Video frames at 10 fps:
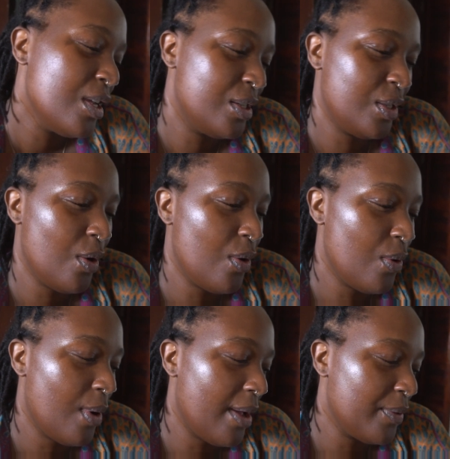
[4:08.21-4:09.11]

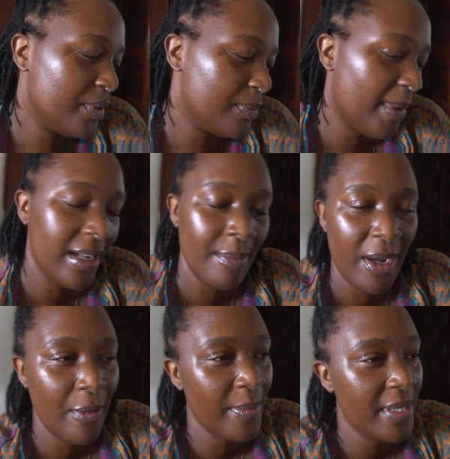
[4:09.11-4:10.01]
so I was minding
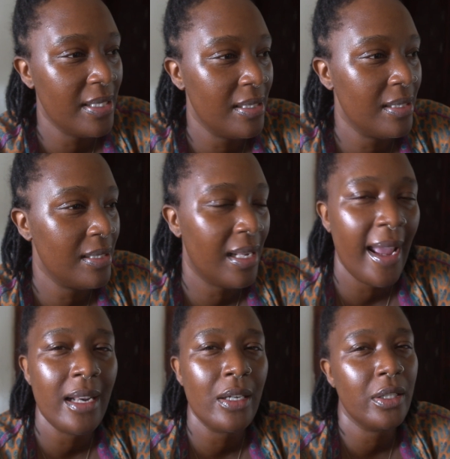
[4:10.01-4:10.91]
my own business and I
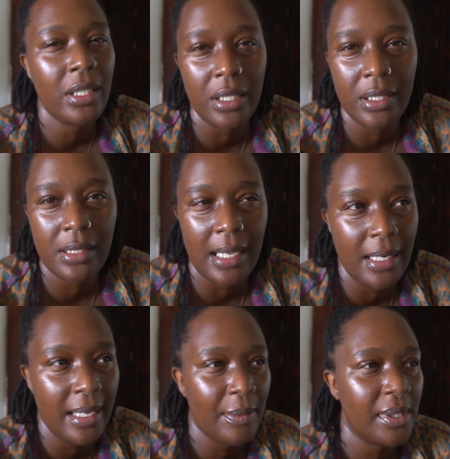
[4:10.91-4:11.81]
had a hoodie on that
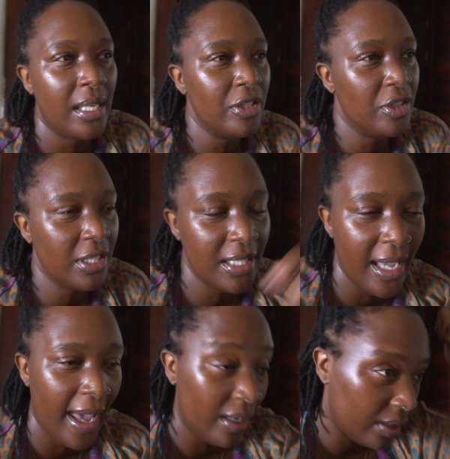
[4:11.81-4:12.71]
night. It was kind of chilly. I
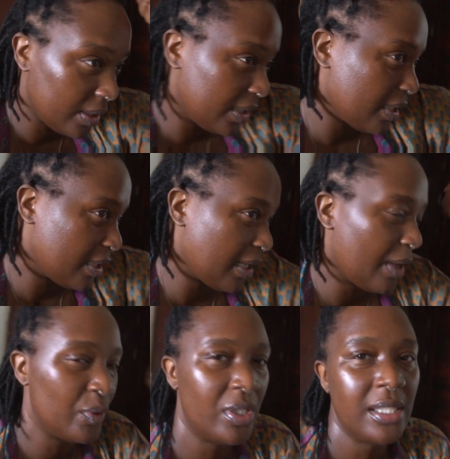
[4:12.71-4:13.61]
had a hoodie on. I
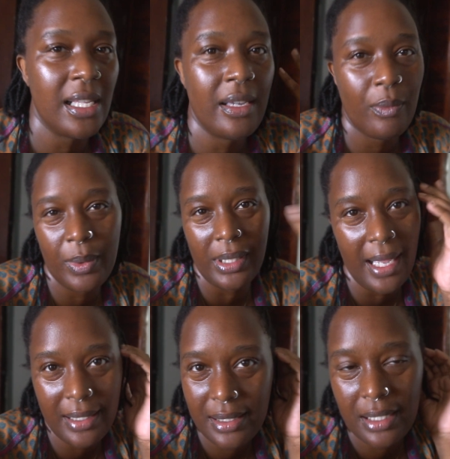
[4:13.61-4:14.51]
was just like
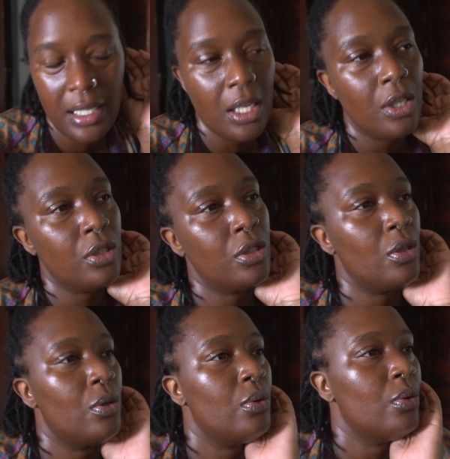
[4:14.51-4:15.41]
relaxed.
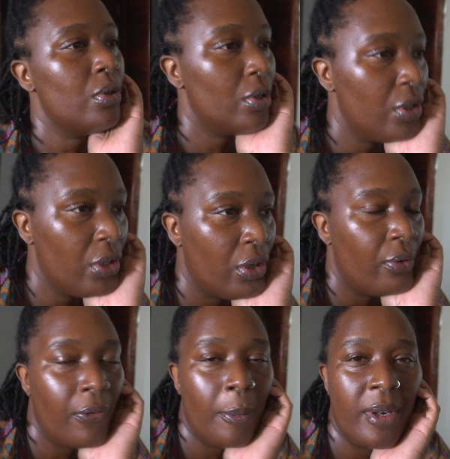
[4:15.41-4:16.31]
So, you know,
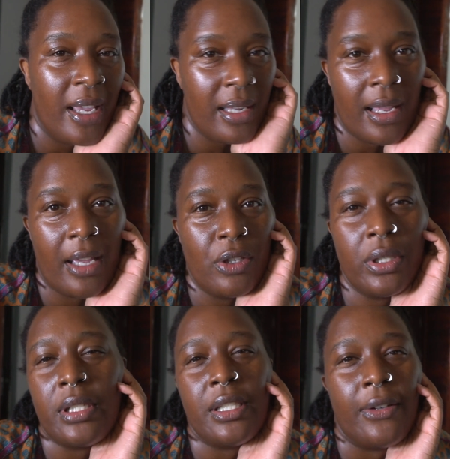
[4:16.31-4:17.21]
from a naked eye, you
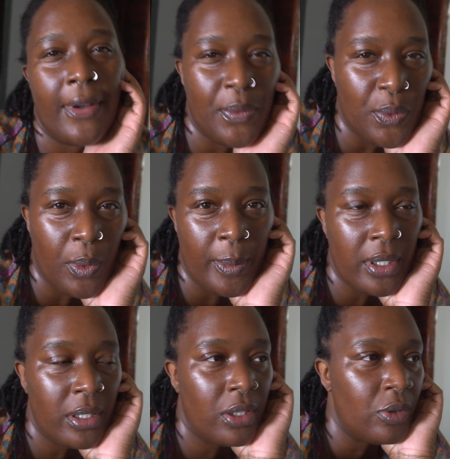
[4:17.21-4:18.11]
couldn't tell if I was a
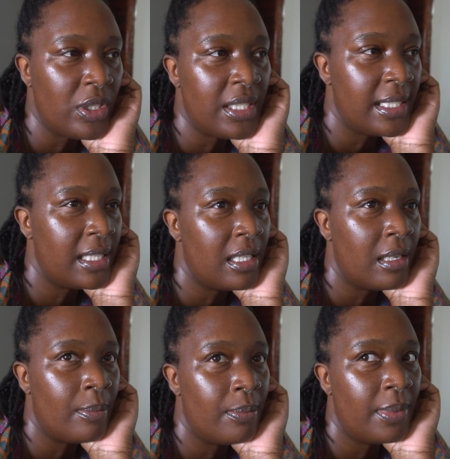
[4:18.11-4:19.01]
woman. You just see
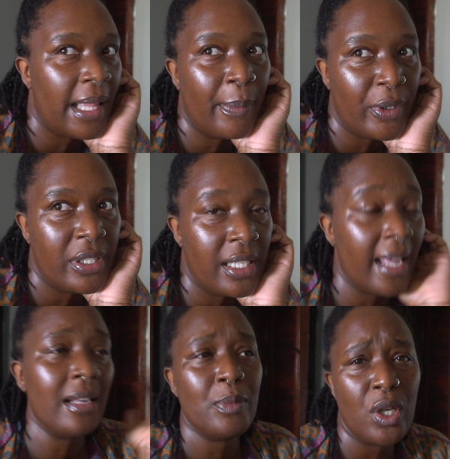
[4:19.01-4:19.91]
a black person
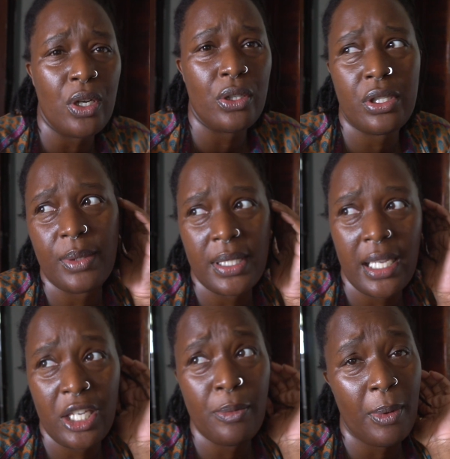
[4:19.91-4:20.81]
and I'm tall. So it's
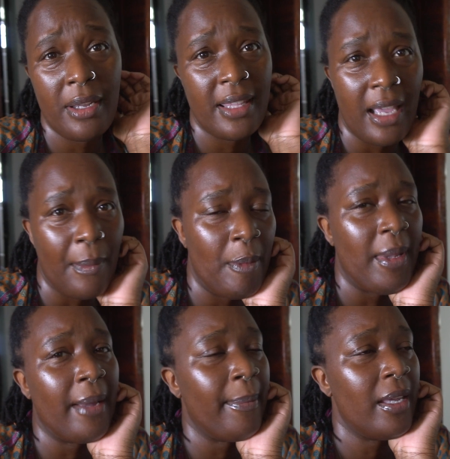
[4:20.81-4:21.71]
like, you probably think I'm a
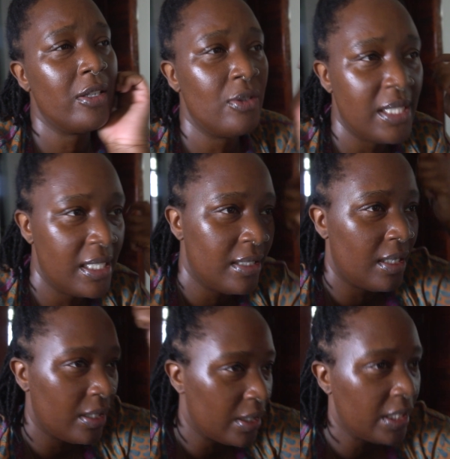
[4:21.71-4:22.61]
black man. You see
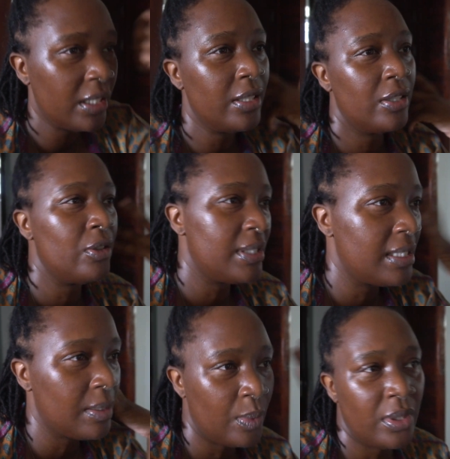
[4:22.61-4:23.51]
a hoodie, you see
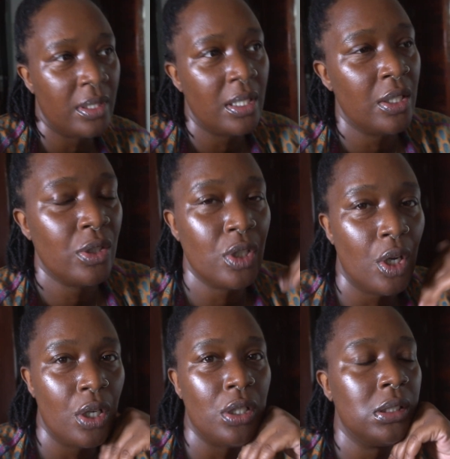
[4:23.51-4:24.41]
someone
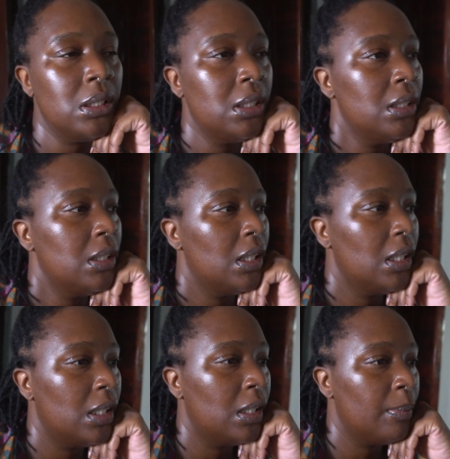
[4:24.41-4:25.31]
tall,
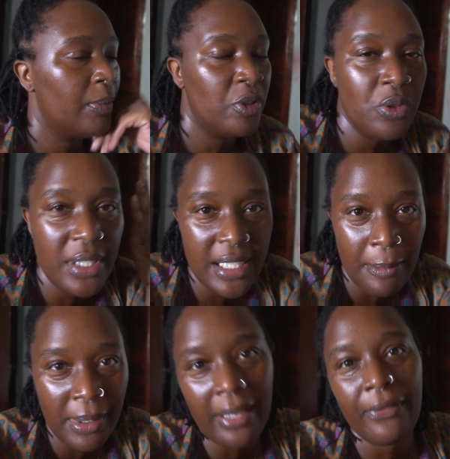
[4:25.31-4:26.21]
um, but you see a
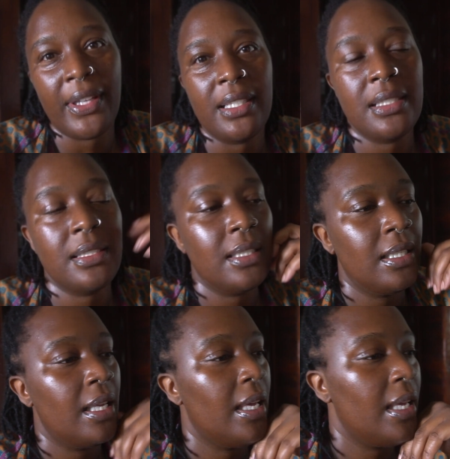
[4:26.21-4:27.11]
black face.
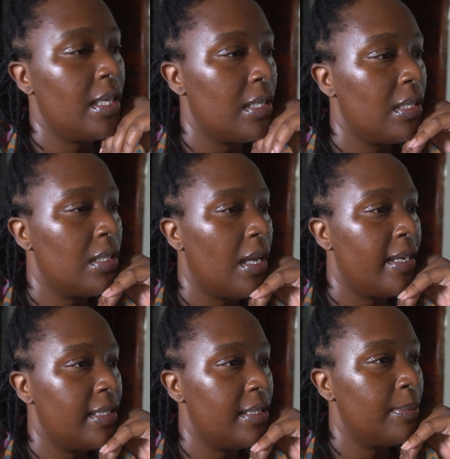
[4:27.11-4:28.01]
And I
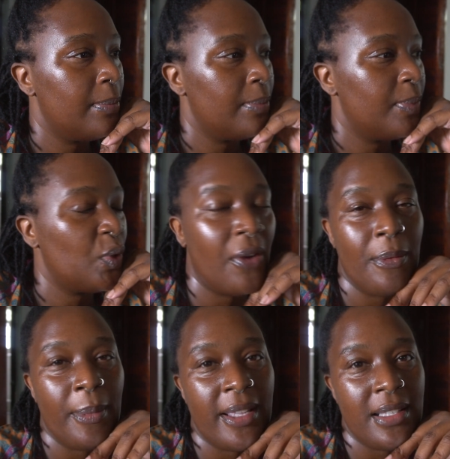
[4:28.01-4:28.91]
end up
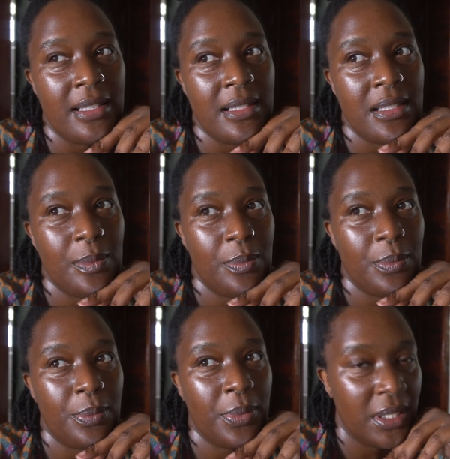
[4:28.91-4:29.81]
driving by these
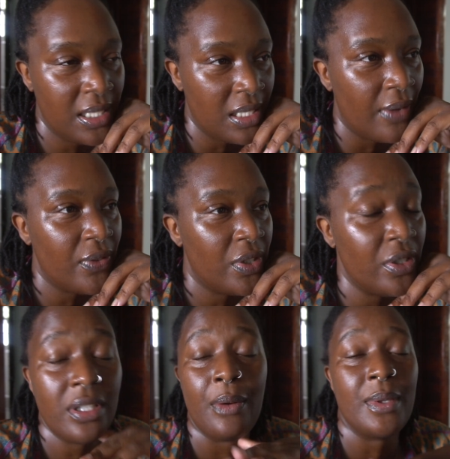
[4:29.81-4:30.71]
police
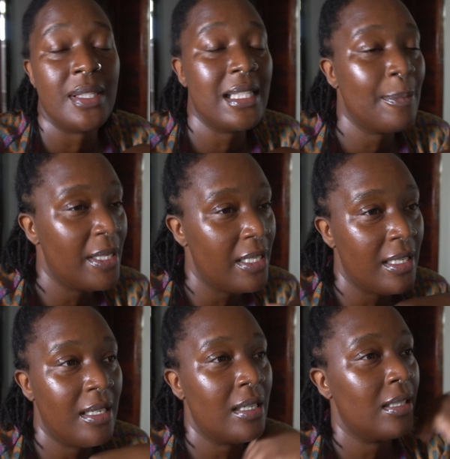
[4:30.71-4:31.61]
officers and I wasn't
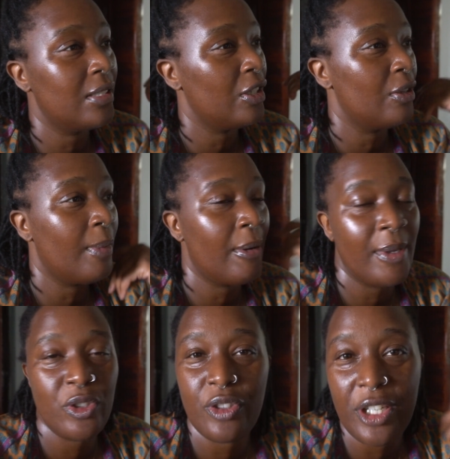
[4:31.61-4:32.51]
speeding. My
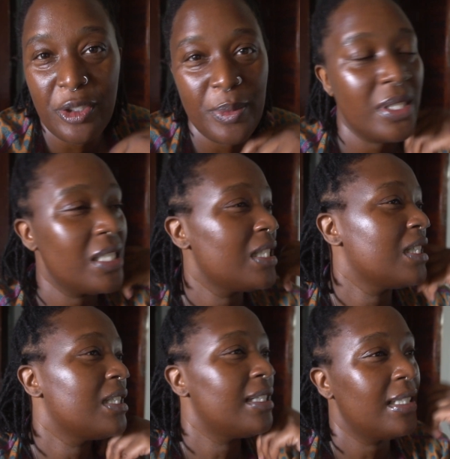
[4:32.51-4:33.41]
registration was
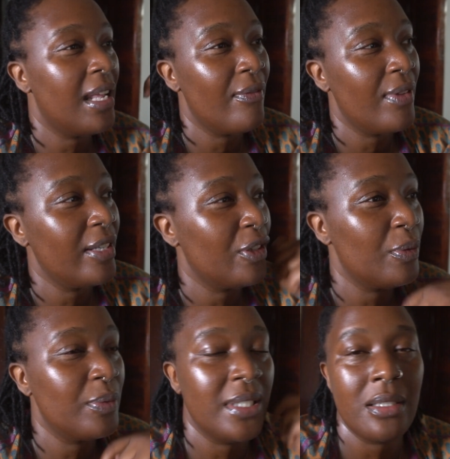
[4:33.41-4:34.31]
good. I didn't have like
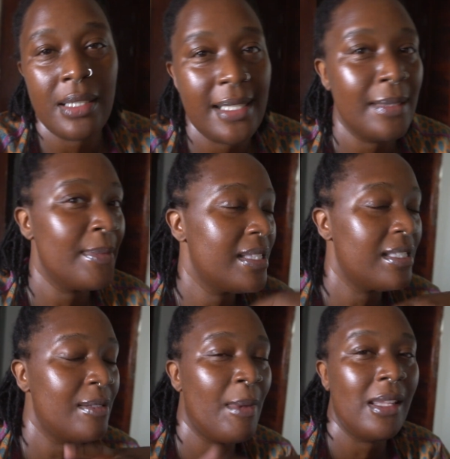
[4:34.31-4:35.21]
no tail lights
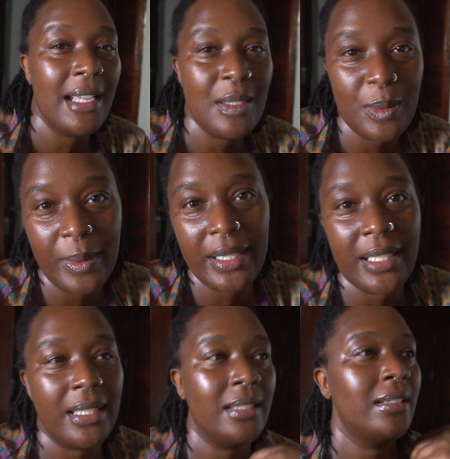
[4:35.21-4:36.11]
missing. My lights were
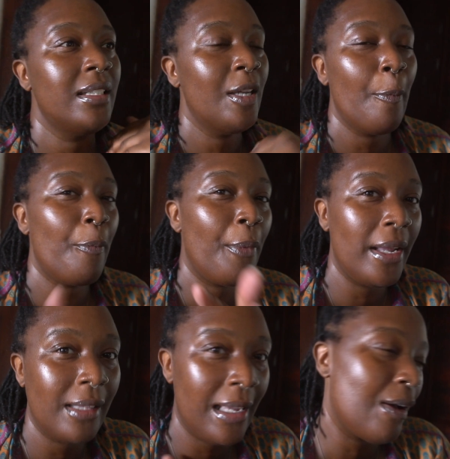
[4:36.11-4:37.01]
working,
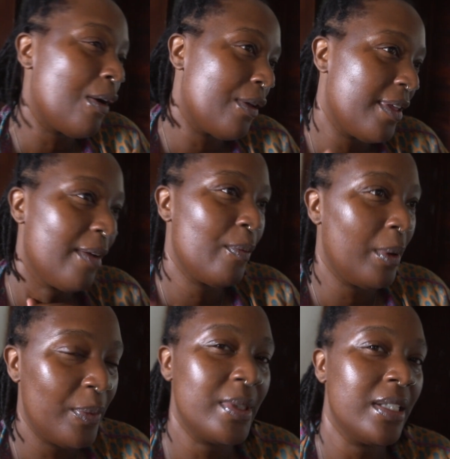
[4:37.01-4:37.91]
brake light, all that.
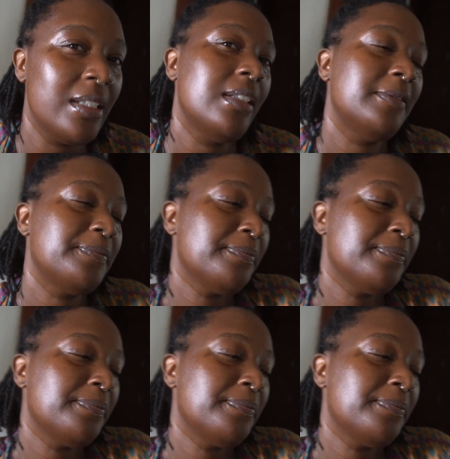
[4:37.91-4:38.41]
It was good.